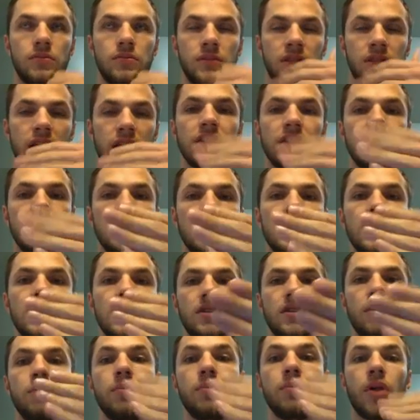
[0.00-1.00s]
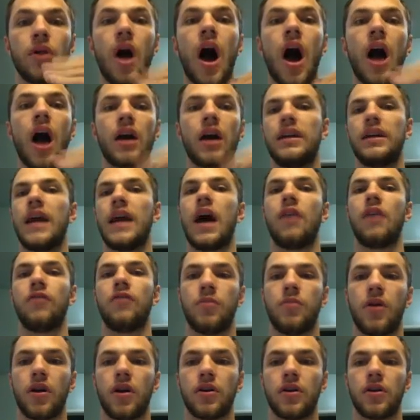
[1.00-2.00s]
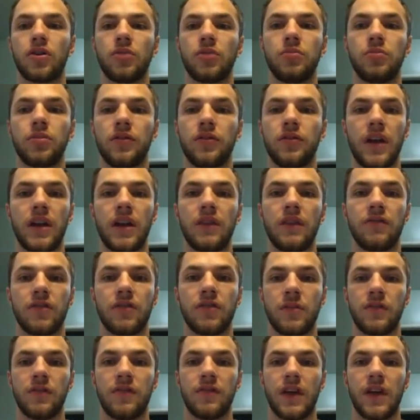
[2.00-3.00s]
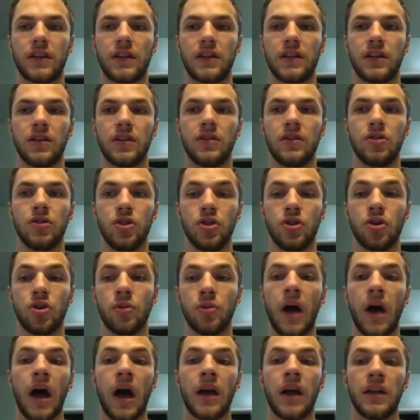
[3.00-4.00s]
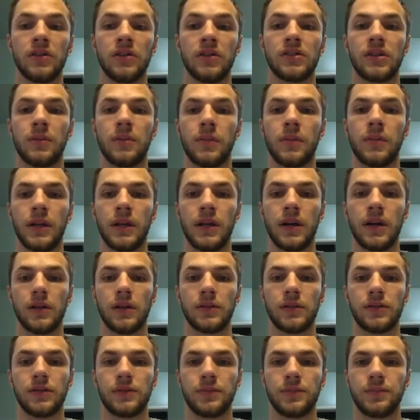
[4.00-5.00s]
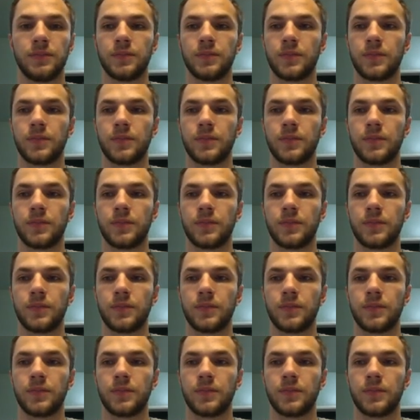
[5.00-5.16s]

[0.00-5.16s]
density to block an alpha particle, prevent it from affecting your body or somebody else.